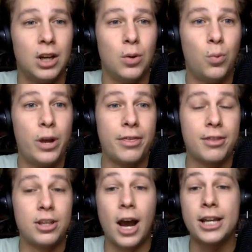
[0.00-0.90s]

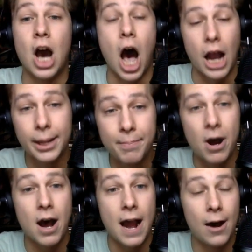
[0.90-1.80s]
with Yanni
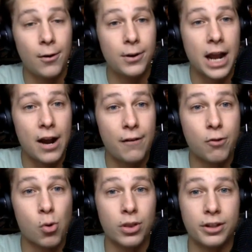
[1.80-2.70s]
Hockenpah out now
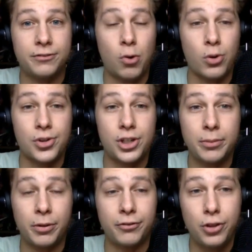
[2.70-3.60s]
for the
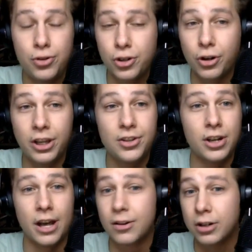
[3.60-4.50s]
foreseeable future, he's
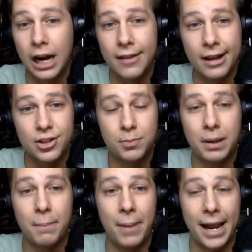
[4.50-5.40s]
another guy that's
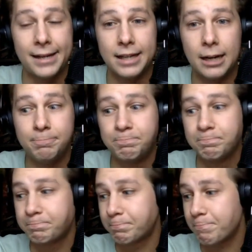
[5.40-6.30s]
been banged up,
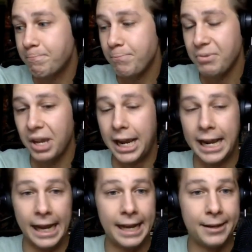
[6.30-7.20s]

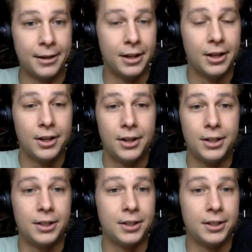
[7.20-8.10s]
and
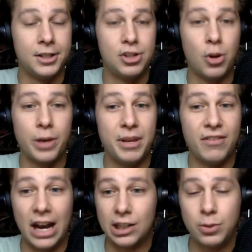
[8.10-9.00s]
he's going to be
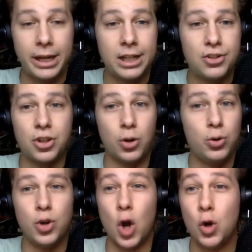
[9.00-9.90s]
evaluated, so
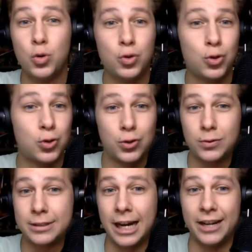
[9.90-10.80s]
who
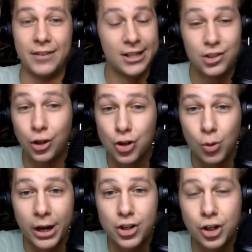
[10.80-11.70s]
knows kind of his
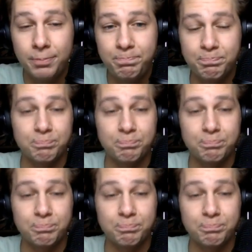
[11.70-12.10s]
situation.